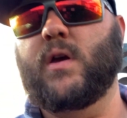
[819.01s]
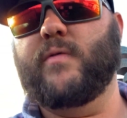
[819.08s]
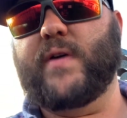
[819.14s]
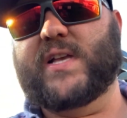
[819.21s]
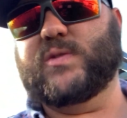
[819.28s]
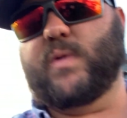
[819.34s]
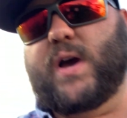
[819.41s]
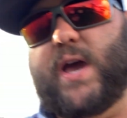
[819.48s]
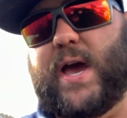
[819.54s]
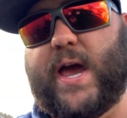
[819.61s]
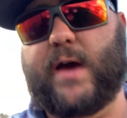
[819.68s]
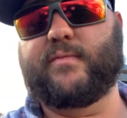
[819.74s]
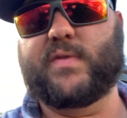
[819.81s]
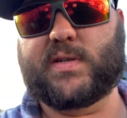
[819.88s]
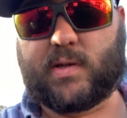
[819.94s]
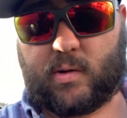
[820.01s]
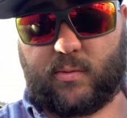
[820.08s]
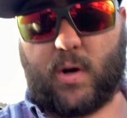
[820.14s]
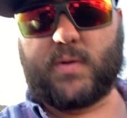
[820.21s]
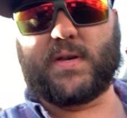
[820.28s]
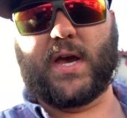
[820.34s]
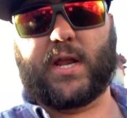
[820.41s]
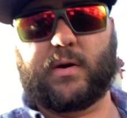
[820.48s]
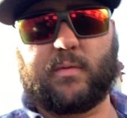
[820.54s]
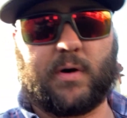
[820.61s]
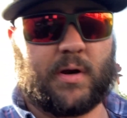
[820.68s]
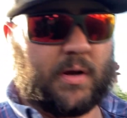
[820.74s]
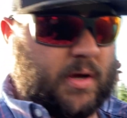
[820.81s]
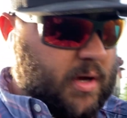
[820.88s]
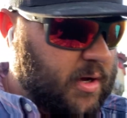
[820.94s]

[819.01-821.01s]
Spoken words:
That's why I have this little rotating one.